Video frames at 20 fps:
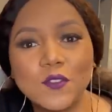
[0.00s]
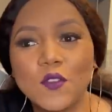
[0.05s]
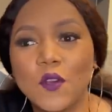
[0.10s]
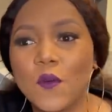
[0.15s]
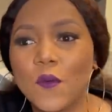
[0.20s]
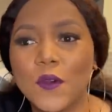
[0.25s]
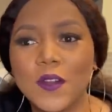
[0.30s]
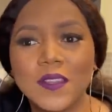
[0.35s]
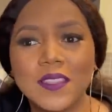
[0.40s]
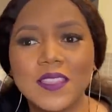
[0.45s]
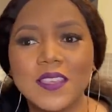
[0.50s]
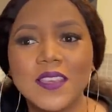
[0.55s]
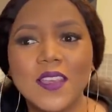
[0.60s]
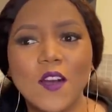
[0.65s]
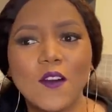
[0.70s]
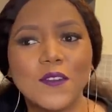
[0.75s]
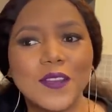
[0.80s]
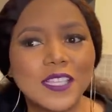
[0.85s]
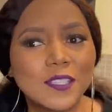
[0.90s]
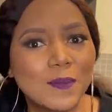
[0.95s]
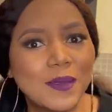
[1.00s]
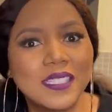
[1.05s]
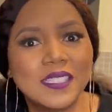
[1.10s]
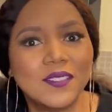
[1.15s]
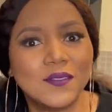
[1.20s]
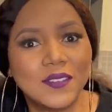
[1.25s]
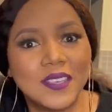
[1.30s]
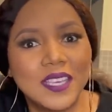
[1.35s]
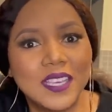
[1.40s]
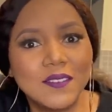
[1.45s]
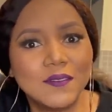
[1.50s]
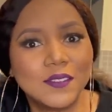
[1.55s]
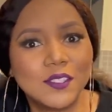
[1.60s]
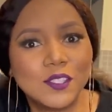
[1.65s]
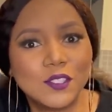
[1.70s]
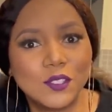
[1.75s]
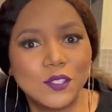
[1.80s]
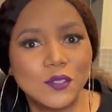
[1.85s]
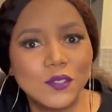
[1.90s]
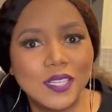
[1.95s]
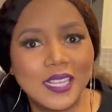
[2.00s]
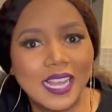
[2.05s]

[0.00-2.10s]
You're worthy of expensive gifts, dude.